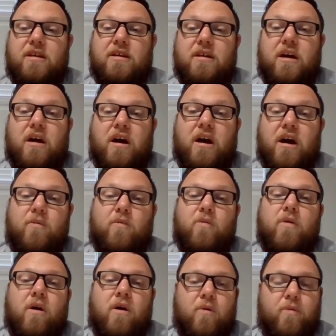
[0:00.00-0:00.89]

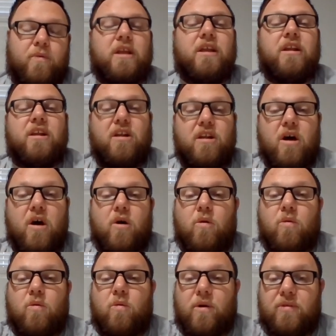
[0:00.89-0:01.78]
We need to know
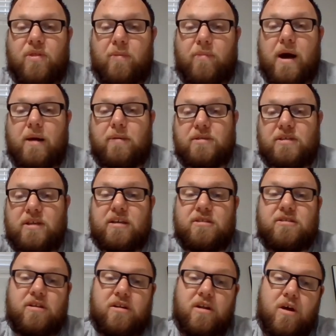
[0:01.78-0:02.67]
what the Bible says
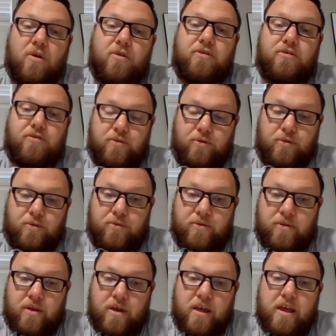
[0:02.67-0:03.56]
to know the truth.